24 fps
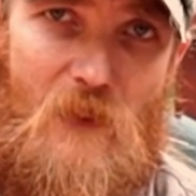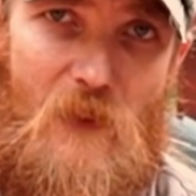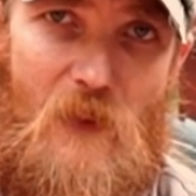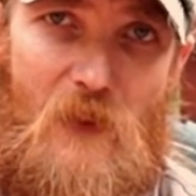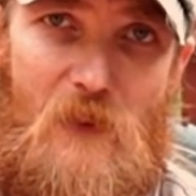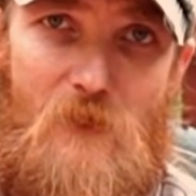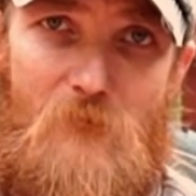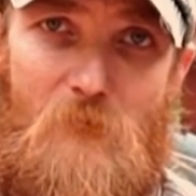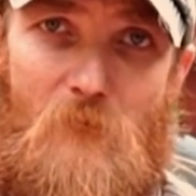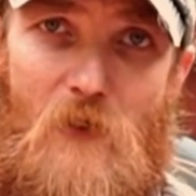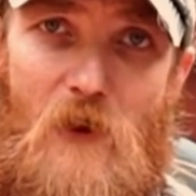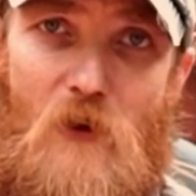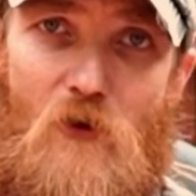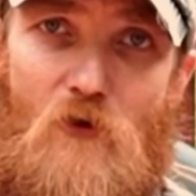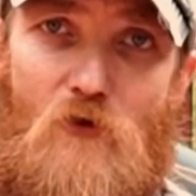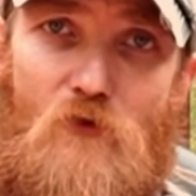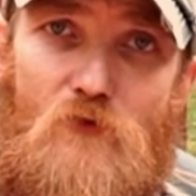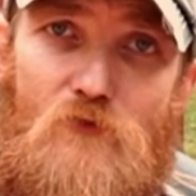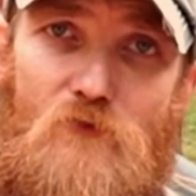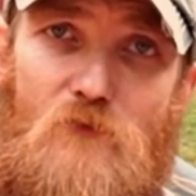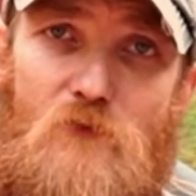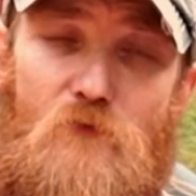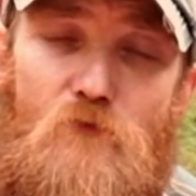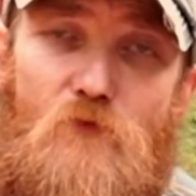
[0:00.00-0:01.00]
and my
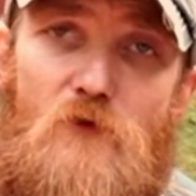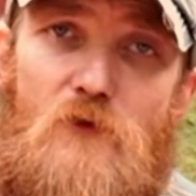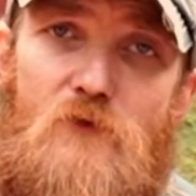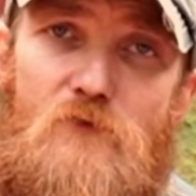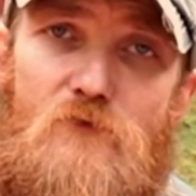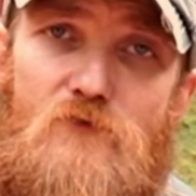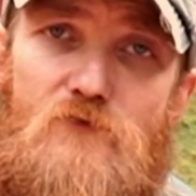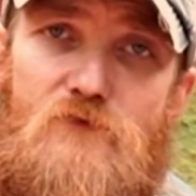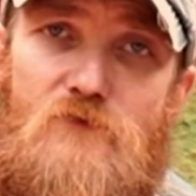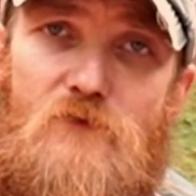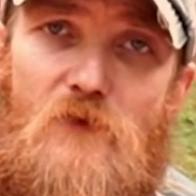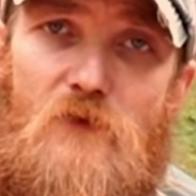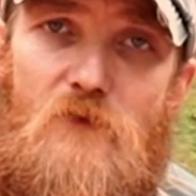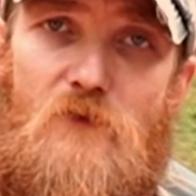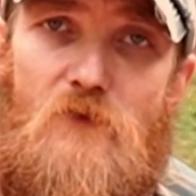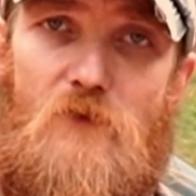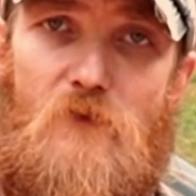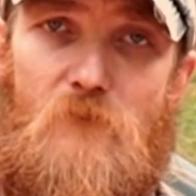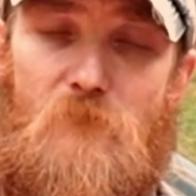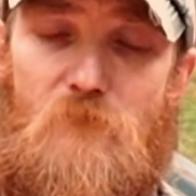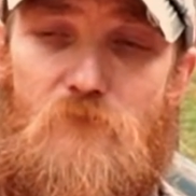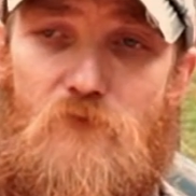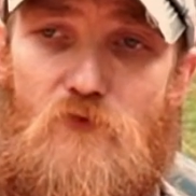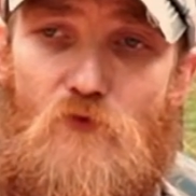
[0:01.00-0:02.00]
early winter
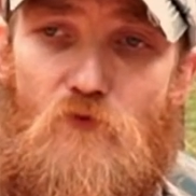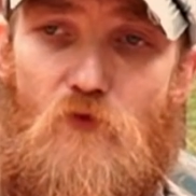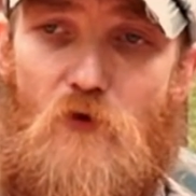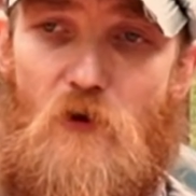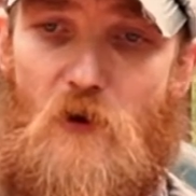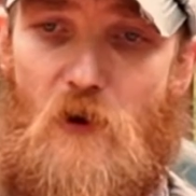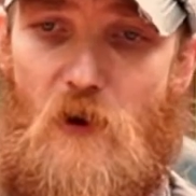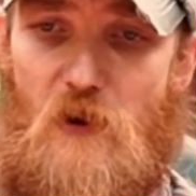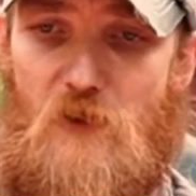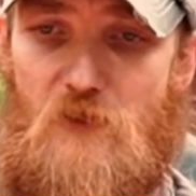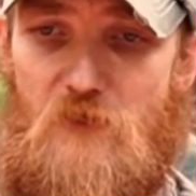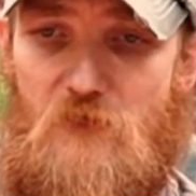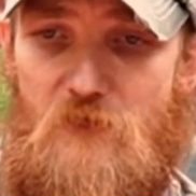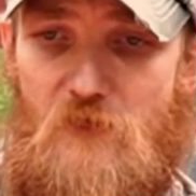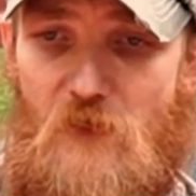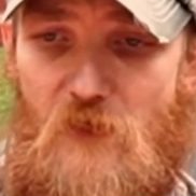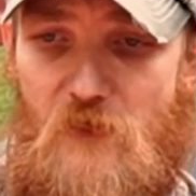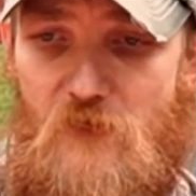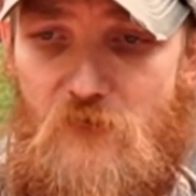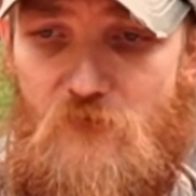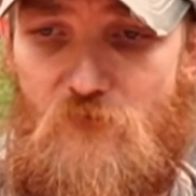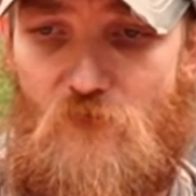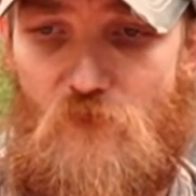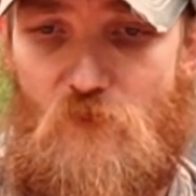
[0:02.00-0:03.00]
setup, to where I can
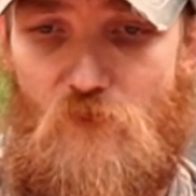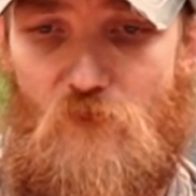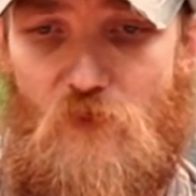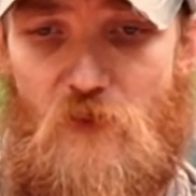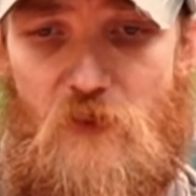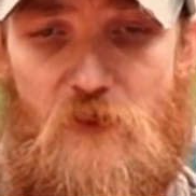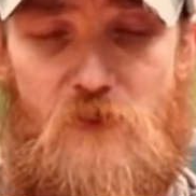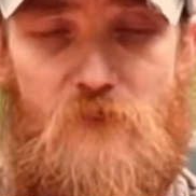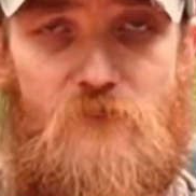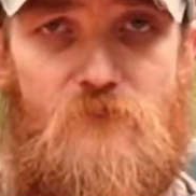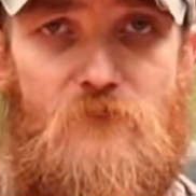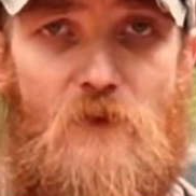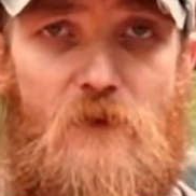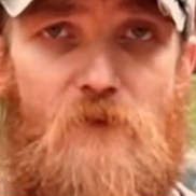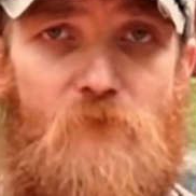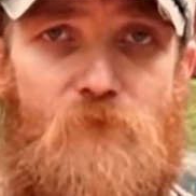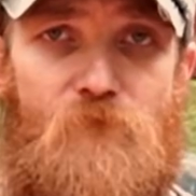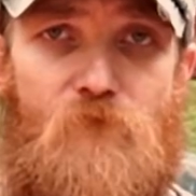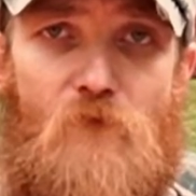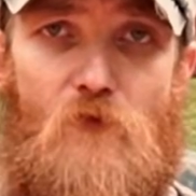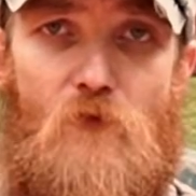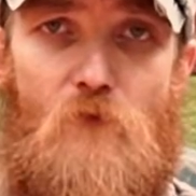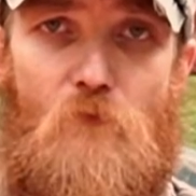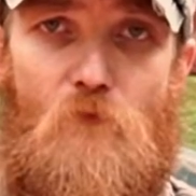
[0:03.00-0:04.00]
handle anything
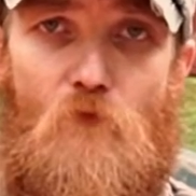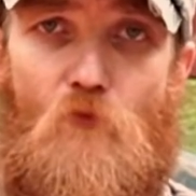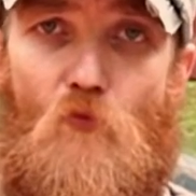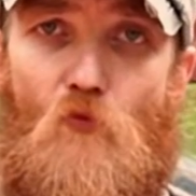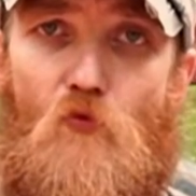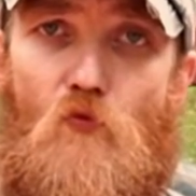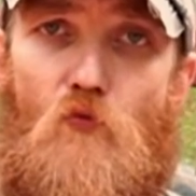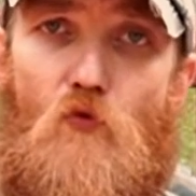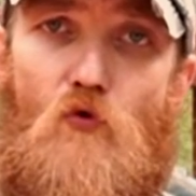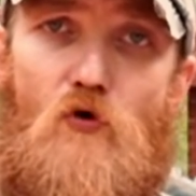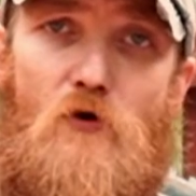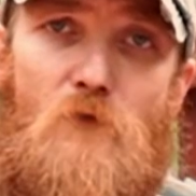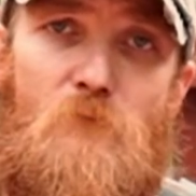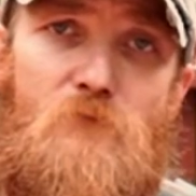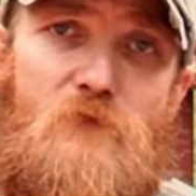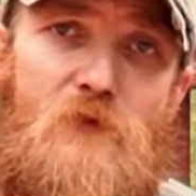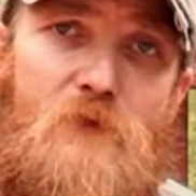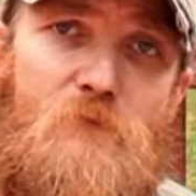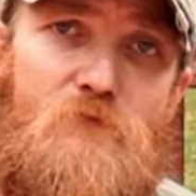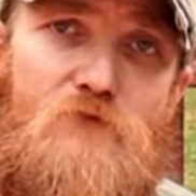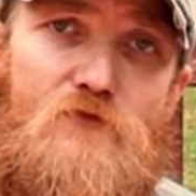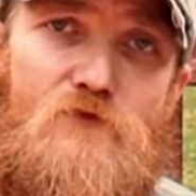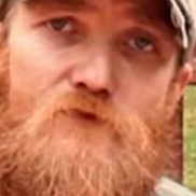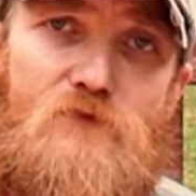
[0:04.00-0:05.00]
from warm
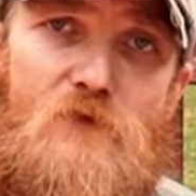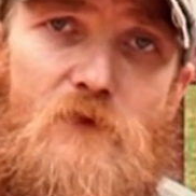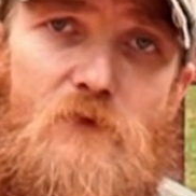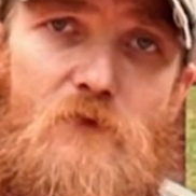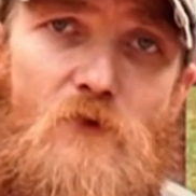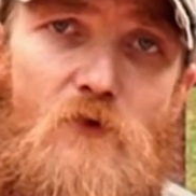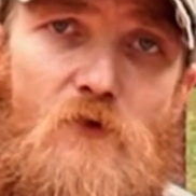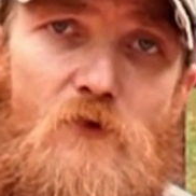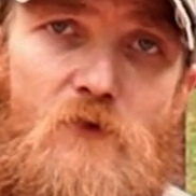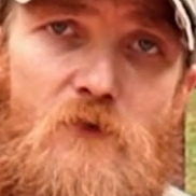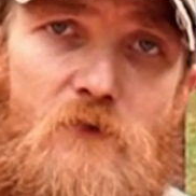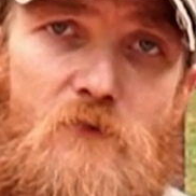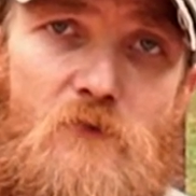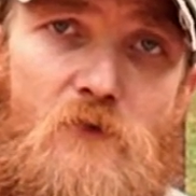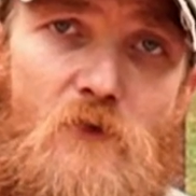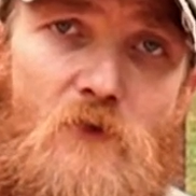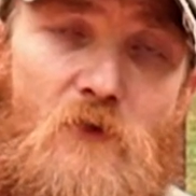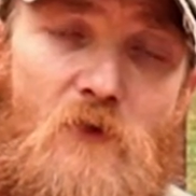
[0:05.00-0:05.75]
temperatures at night